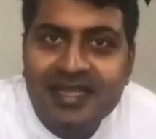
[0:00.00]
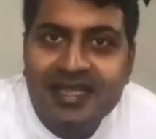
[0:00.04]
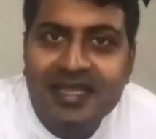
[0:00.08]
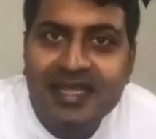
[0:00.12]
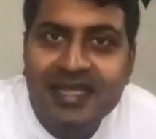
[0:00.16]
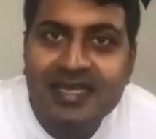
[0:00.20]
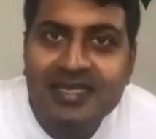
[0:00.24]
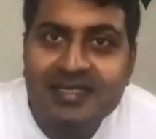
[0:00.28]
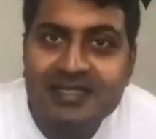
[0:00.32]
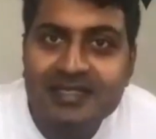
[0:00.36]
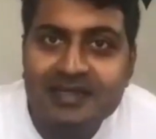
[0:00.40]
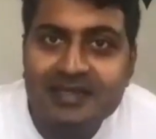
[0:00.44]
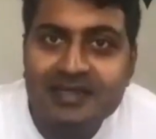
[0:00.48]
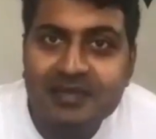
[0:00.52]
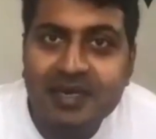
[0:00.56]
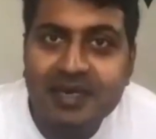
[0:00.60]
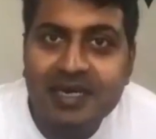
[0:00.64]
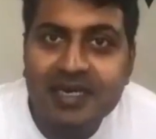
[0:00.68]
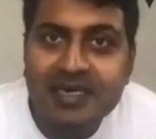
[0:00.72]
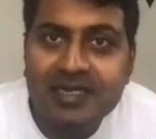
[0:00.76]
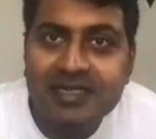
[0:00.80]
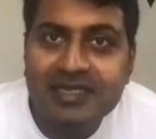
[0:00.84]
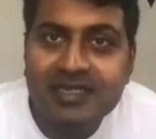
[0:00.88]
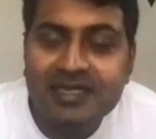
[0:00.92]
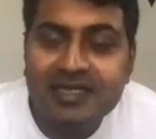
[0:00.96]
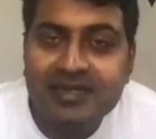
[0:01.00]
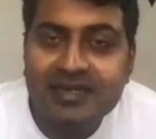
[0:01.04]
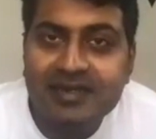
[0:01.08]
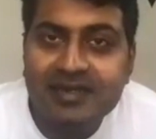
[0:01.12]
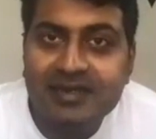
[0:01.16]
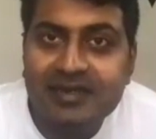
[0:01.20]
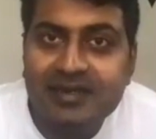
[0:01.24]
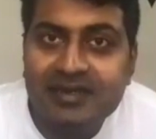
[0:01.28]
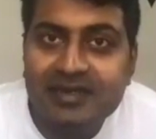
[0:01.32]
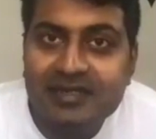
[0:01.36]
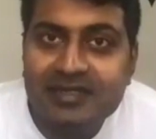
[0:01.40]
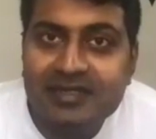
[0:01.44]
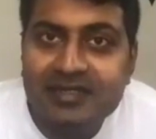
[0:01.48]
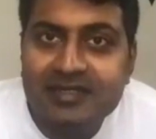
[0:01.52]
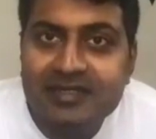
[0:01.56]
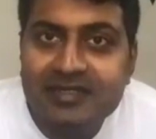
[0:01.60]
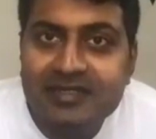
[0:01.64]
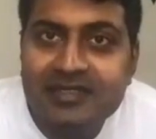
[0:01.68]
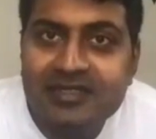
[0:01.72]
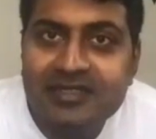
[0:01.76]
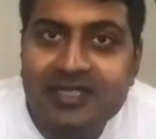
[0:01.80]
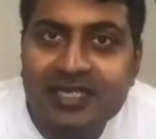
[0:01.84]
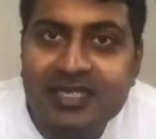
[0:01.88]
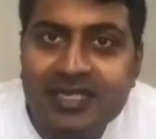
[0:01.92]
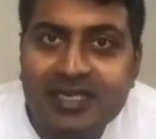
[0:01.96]
Thanks, Bharati, or is it
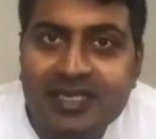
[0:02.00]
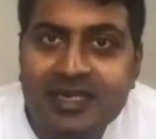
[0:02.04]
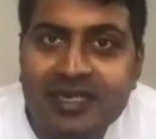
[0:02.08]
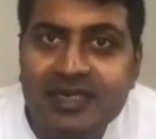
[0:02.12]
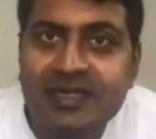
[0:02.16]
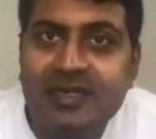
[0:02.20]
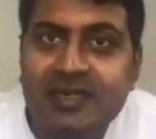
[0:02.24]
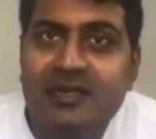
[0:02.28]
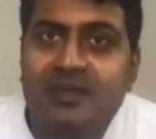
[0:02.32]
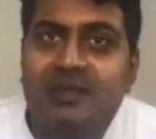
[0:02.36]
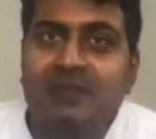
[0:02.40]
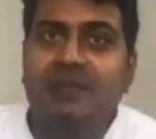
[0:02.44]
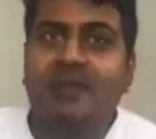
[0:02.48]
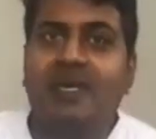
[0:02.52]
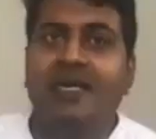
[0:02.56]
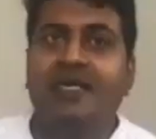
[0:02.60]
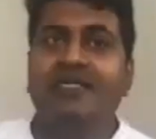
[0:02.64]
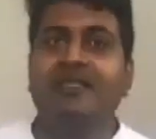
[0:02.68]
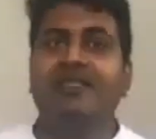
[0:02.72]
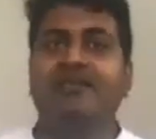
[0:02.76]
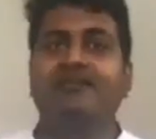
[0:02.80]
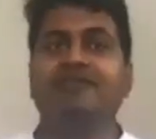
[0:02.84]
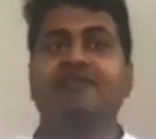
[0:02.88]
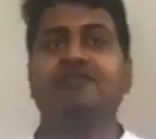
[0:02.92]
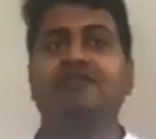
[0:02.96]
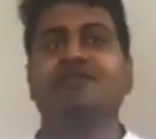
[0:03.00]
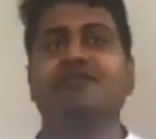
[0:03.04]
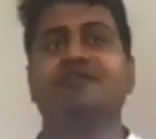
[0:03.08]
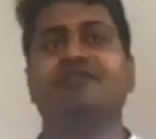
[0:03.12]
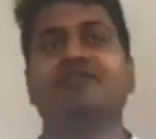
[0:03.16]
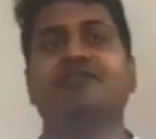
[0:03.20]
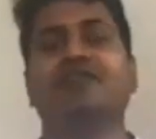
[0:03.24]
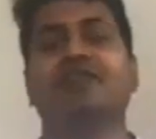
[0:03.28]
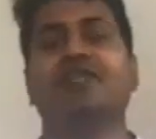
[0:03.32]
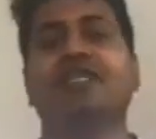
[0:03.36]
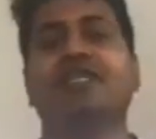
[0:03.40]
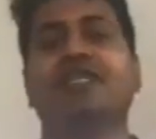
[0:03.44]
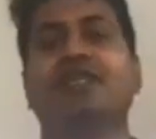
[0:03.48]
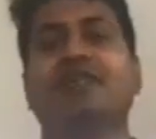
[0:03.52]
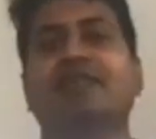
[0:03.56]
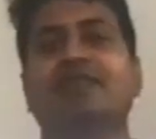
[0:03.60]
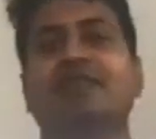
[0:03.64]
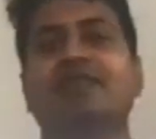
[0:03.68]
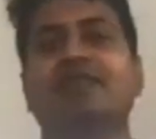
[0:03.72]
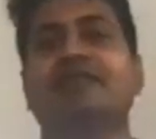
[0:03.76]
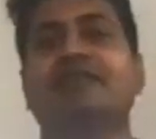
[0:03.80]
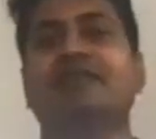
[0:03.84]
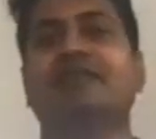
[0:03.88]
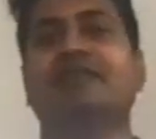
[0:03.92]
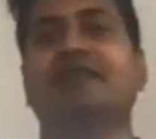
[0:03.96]
Shri Bharati, for joining
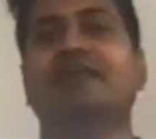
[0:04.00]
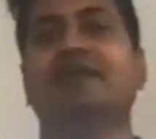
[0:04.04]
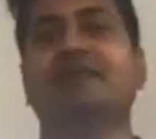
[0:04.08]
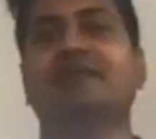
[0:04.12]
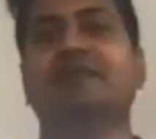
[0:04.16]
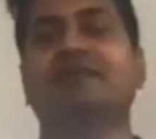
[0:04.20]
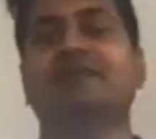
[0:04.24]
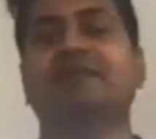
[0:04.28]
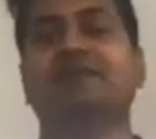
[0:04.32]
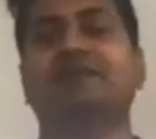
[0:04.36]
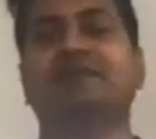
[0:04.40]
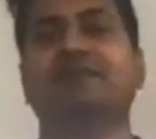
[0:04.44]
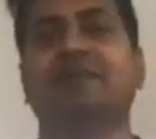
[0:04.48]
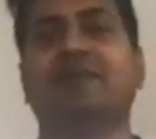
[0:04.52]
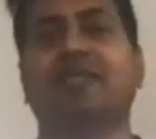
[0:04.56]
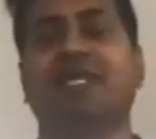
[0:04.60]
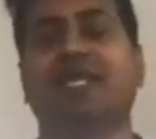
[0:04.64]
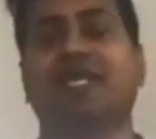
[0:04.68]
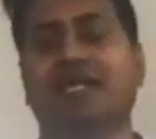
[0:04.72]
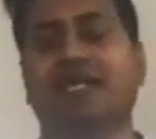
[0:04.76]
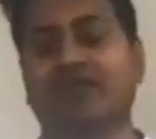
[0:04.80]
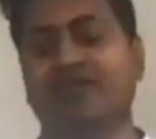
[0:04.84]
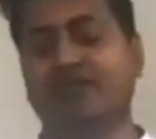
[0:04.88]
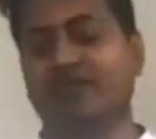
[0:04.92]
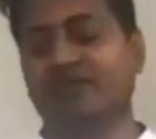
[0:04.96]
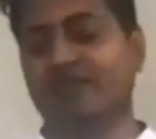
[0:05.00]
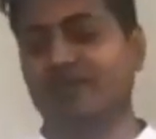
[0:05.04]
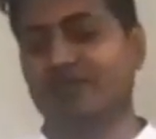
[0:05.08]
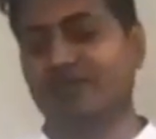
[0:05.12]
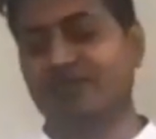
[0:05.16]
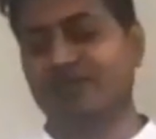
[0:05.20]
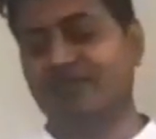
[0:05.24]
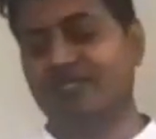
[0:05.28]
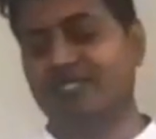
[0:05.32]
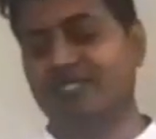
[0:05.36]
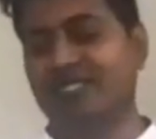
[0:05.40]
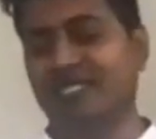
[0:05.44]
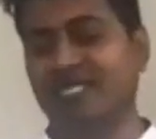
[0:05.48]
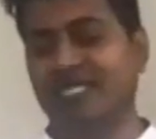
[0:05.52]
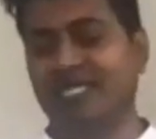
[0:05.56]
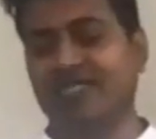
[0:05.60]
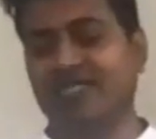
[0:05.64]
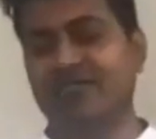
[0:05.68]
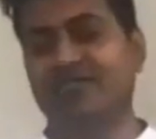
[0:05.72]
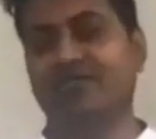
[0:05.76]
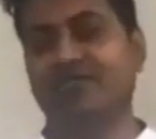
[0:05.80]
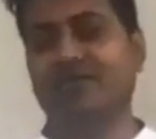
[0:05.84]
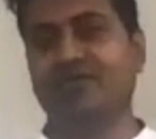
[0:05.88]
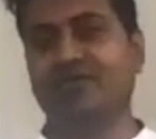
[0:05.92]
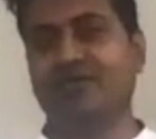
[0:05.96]
us. Yeah, tomorrow is neck,
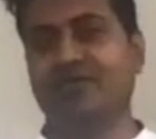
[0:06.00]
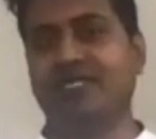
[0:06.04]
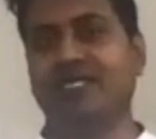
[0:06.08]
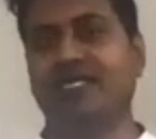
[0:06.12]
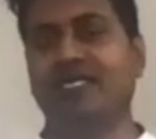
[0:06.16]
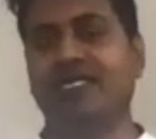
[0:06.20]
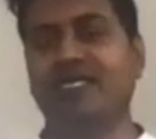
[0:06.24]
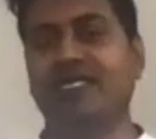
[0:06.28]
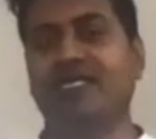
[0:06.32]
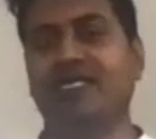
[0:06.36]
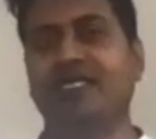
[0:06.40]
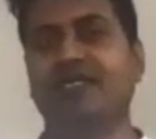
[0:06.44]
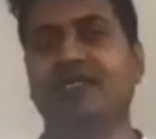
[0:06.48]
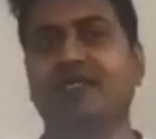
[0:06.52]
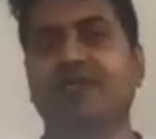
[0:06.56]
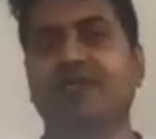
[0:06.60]
shoulder, and